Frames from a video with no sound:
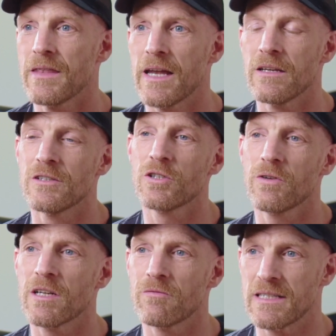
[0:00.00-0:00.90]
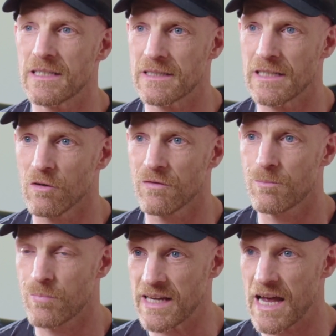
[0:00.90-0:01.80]
Then, during the race itself,
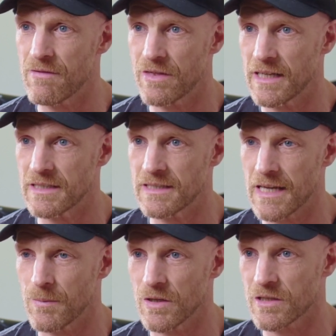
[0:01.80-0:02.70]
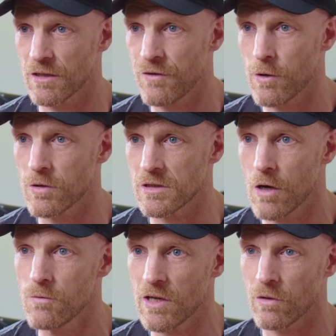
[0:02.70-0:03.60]
break everything into segments and focus
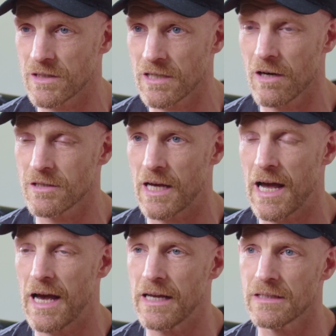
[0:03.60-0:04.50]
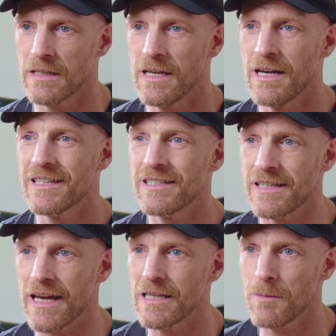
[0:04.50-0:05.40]
only on the task at hand.
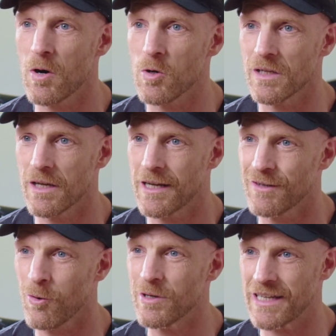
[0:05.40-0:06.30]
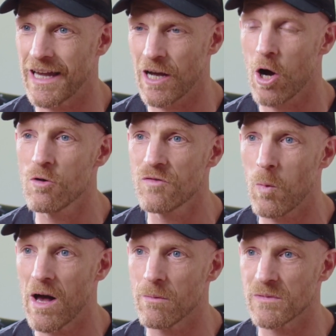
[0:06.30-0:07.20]
Stay in the moment and avoid getting
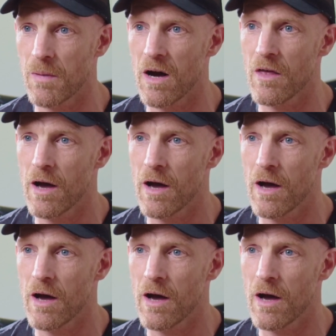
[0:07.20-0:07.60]
overwhelmed by the